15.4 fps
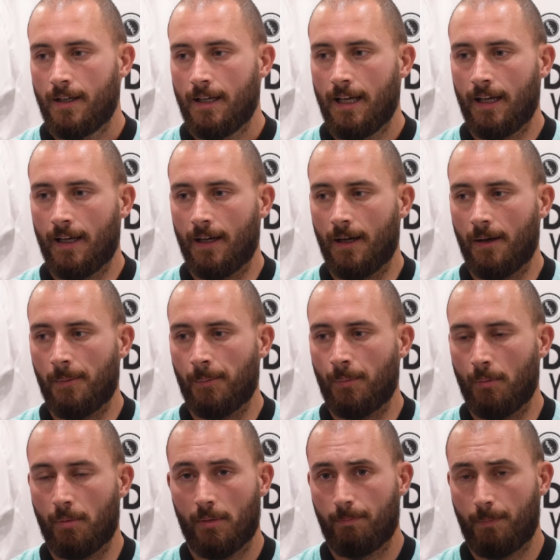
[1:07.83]

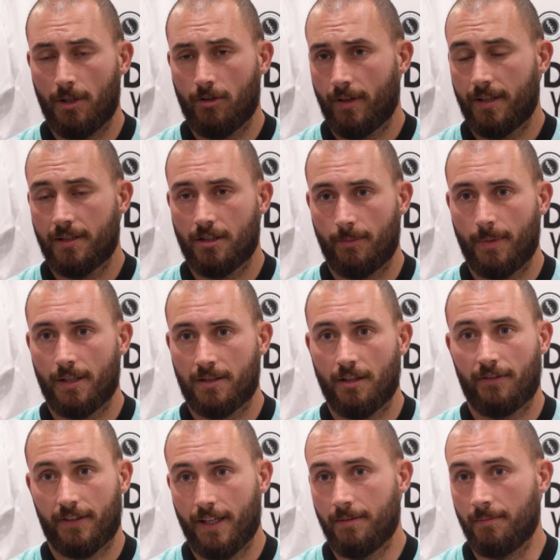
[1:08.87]
But Billericay is going to be a
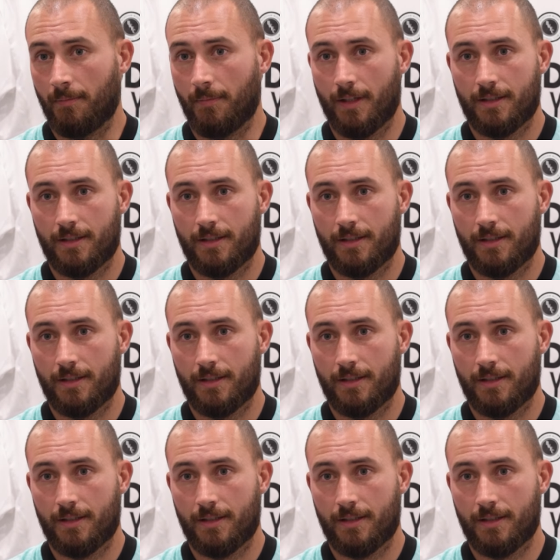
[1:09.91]
tough game.